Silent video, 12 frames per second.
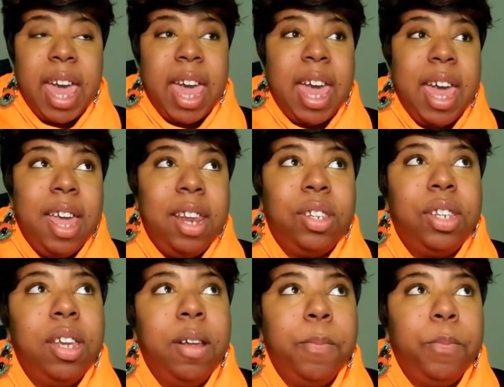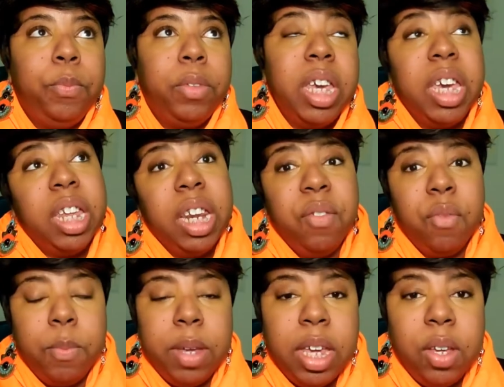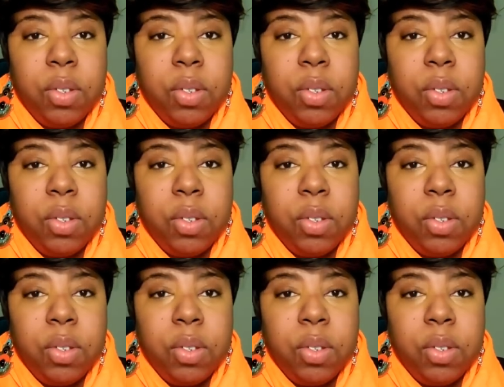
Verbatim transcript: and it can even be